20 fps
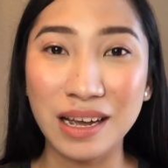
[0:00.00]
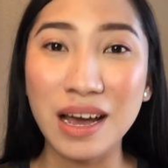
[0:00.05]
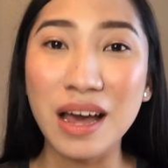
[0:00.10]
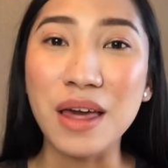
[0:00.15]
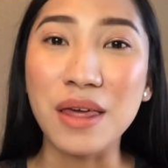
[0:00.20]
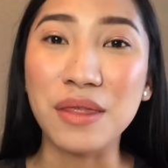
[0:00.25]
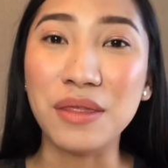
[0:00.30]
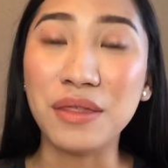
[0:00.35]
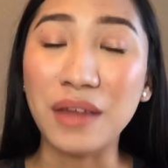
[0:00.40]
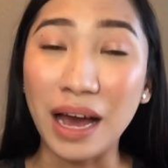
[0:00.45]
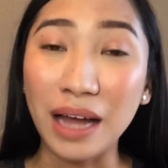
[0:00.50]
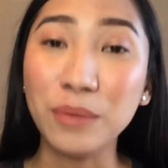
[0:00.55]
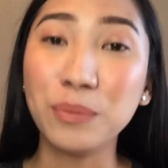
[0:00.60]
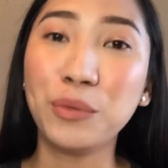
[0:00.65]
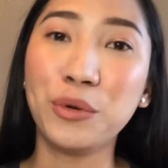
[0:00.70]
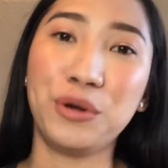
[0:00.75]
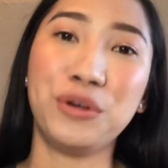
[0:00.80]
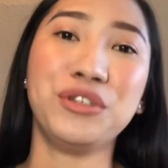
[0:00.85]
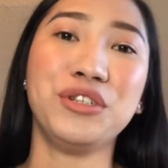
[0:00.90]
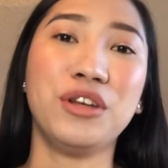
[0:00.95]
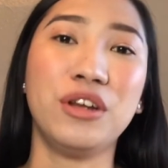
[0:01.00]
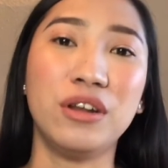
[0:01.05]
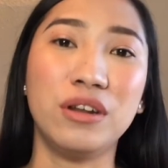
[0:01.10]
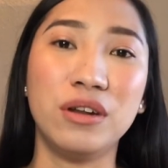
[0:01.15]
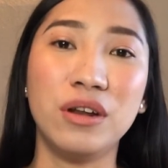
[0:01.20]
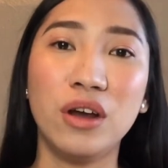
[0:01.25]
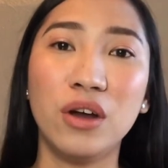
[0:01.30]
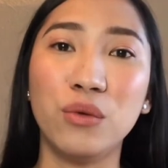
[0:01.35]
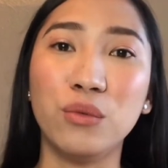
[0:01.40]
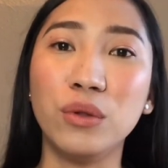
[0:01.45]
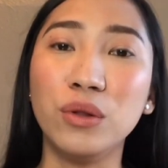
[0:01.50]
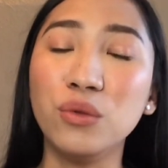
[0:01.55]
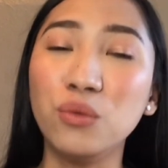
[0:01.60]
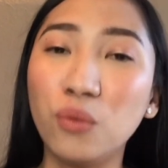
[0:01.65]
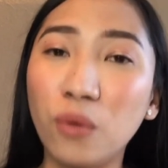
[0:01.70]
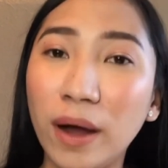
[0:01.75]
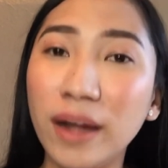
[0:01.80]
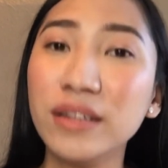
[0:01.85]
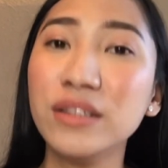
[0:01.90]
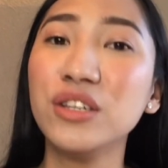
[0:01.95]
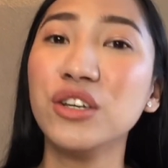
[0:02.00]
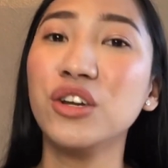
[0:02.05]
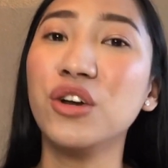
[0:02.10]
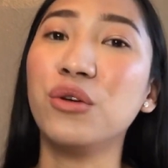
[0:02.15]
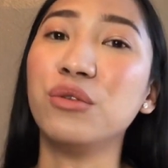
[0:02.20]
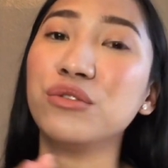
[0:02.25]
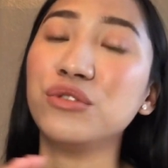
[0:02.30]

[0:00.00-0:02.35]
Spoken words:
That person will want to go